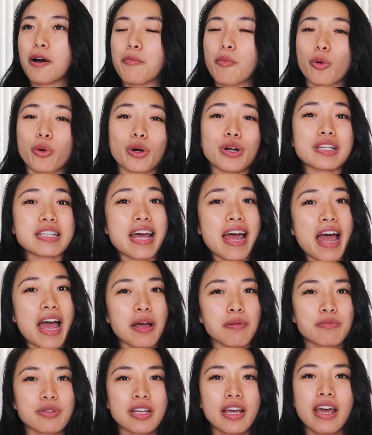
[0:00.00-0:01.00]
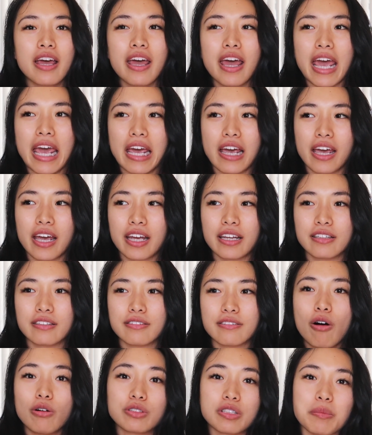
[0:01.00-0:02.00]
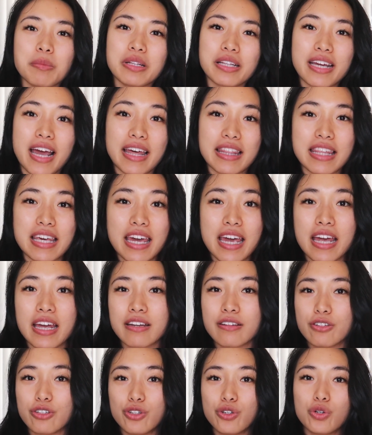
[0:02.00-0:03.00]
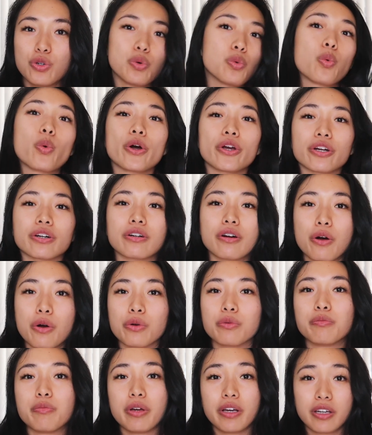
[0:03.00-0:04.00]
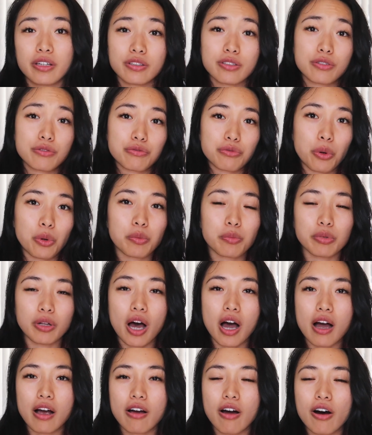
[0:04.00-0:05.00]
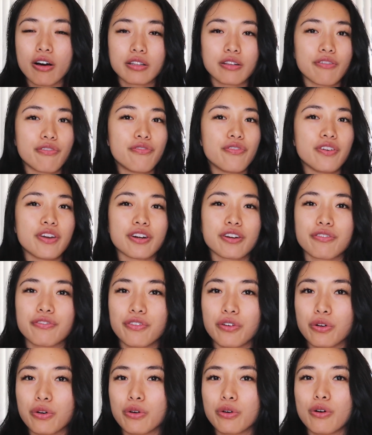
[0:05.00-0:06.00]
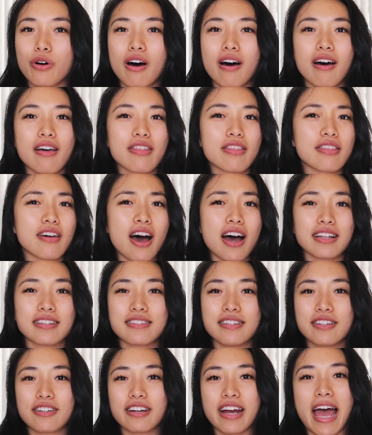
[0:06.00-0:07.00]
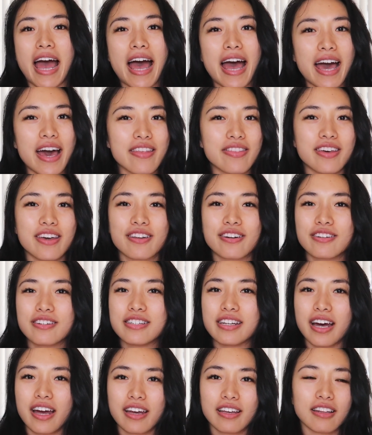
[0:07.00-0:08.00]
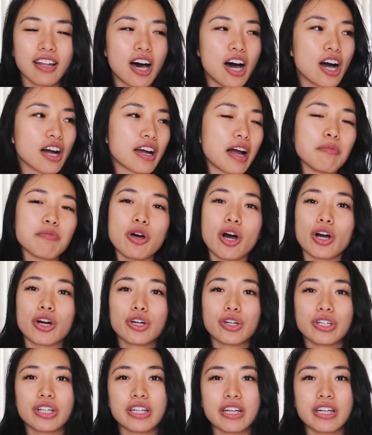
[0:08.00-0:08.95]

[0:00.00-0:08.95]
or attempt, and ultimately at the end, you were your own biggest roadblock. All the fearful thoughts in your head, the inner dialogue, I'm not good